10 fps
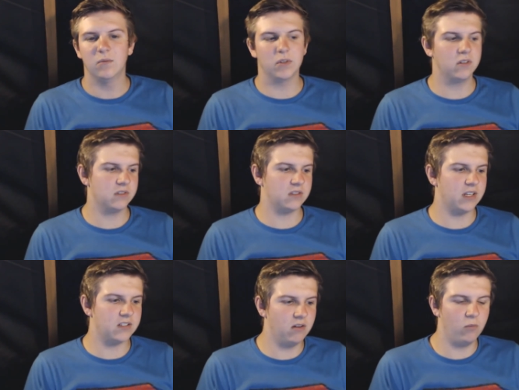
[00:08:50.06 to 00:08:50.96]
Because
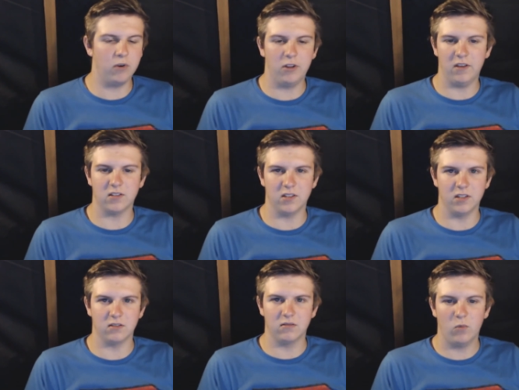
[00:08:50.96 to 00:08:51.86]
that's not what this
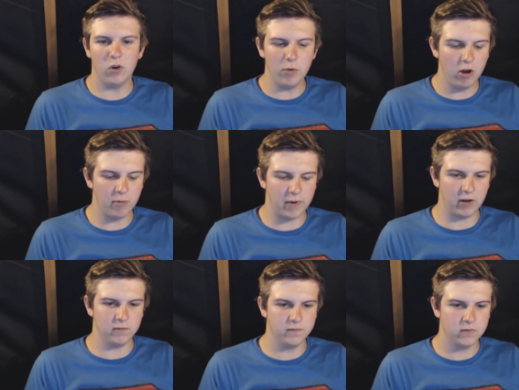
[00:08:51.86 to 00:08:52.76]
is. What am I on about?